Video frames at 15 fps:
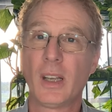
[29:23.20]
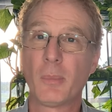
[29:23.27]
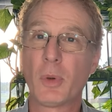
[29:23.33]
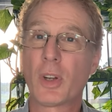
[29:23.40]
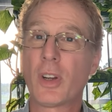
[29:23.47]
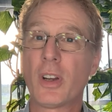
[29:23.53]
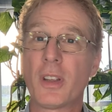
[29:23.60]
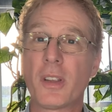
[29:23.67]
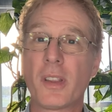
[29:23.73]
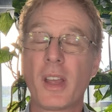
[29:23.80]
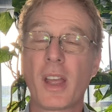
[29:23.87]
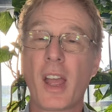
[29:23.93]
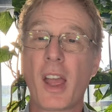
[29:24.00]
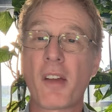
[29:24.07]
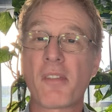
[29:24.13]
because
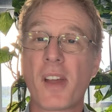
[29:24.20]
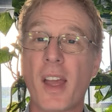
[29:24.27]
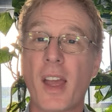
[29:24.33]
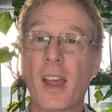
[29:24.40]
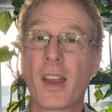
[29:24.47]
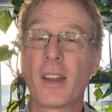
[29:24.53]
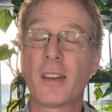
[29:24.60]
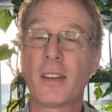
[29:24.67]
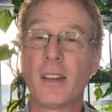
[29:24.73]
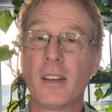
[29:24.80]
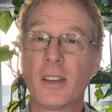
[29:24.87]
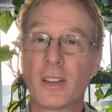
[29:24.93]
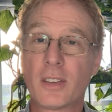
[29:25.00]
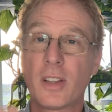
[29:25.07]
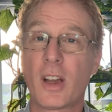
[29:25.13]
they have had
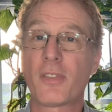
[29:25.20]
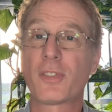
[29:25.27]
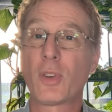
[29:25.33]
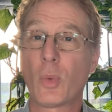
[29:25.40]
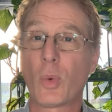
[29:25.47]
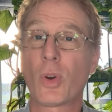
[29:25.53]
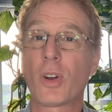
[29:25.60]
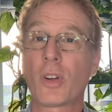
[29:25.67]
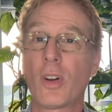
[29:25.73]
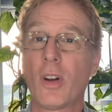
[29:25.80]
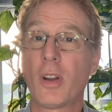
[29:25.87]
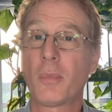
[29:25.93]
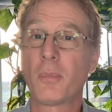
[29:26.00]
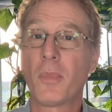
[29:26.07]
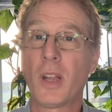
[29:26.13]
stuff to work
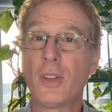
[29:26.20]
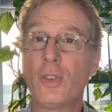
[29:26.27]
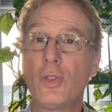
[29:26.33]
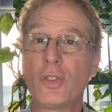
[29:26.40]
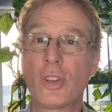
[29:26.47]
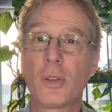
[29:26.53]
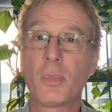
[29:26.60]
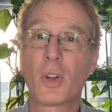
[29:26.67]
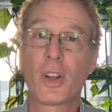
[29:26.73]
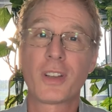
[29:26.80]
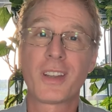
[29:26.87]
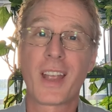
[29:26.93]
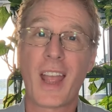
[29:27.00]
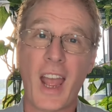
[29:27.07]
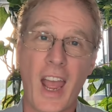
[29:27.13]
on, and usually
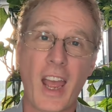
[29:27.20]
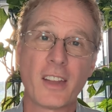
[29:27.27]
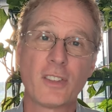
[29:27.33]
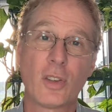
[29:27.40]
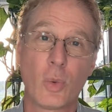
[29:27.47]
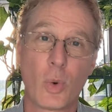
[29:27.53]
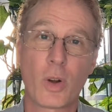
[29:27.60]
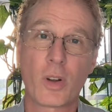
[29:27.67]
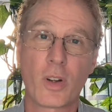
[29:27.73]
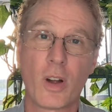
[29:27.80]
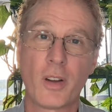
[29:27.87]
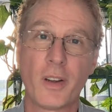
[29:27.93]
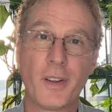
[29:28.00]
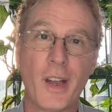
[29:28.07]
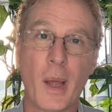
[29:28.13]
because they had to work
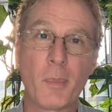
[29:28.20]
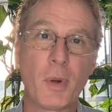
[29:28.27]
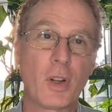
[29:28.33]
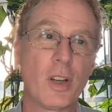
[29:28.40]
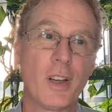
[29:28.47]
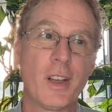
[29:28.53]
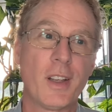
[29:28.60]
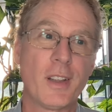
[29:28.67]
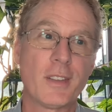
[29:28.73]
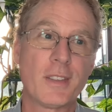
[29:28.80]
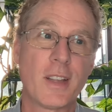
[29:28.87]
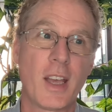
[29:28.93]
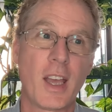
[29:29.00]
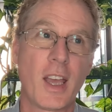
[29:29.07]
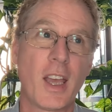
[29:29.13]
on it, not because
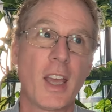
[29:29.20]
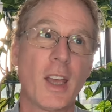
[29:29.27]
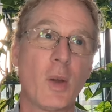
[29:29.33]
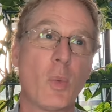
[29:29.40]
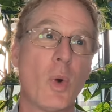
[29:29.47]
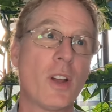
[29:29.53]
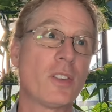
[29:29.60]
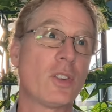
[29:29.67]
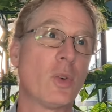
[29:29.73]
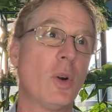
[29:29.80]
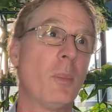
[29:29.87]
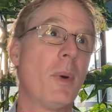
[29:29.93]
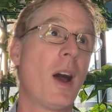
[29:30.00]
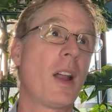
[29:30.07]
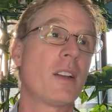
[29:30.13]
they went to
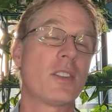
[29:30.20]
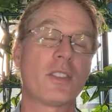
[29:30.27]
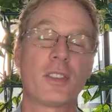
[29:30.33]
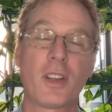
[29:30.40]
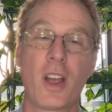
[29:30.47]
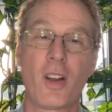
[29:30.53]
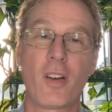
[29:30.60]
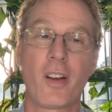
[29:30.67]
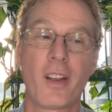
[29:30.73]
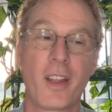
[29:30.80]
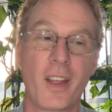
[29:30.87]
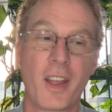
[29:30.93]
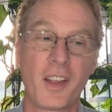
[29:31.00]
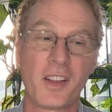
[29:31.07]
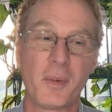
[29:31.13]
a
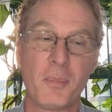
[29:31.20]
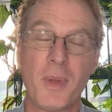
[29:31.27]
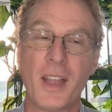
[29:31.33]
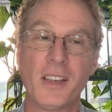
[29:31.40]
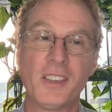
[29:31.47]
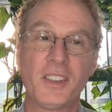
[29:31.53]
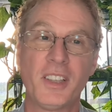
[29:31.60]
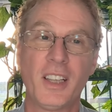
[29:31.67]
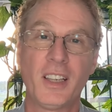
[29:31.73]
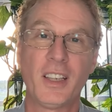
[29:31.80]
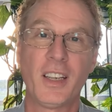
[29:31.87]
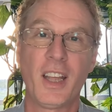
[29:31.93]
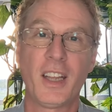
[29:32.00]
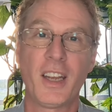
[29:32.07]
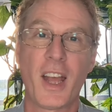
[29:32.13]
monastery and
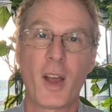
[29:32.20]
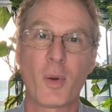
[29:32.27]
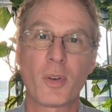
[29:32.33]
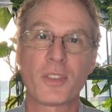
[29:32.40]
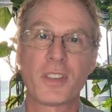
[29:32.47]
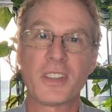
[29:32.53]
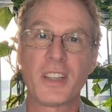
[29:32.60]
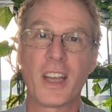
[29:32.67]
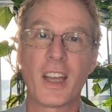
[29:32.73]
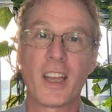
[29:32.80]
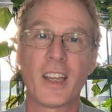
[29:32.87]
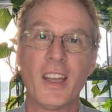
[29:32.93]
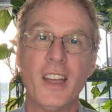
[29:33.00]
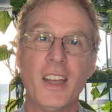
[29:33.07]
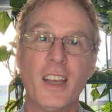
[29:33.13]
meditated eight hours a
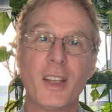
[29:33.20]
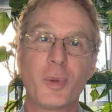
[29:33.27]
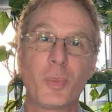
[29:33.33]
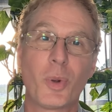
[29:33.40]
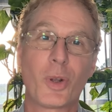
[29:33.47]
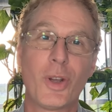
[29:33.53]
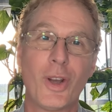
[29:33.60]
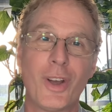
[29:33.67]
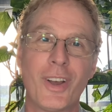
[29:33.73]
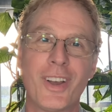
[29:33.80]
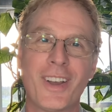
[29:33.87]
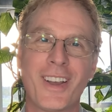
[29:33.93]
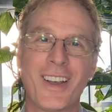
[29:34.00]
day. It's because